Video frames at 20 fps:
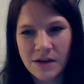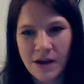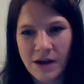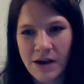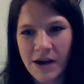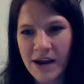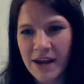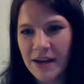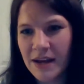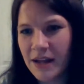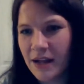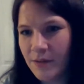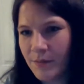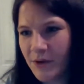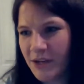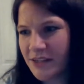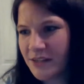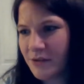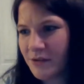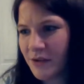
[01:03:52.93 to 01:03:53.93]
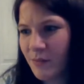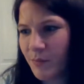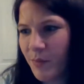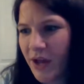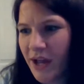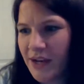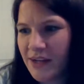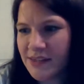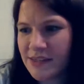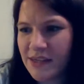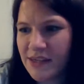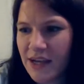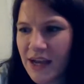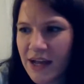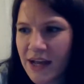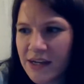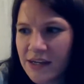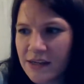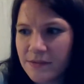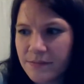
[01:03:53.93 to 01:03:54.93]
All right, on my screen, Patty's
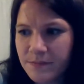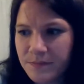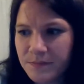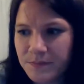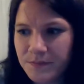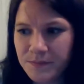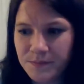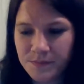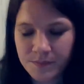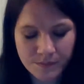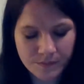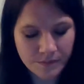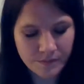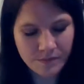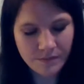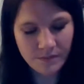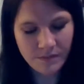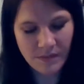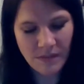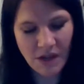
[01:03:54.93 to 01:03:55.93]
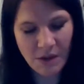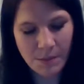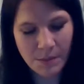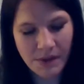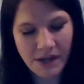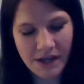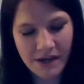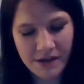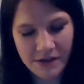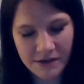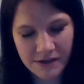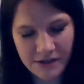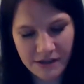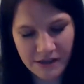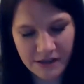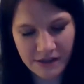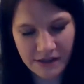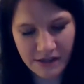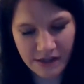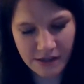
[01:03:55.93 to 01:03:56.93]
got it. Patty, you're
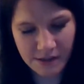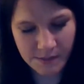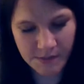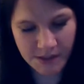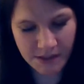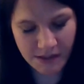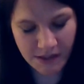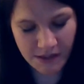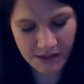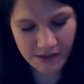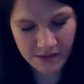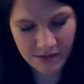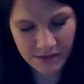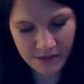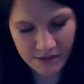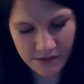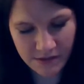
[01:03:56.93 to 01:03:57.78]
going to clean up tonight.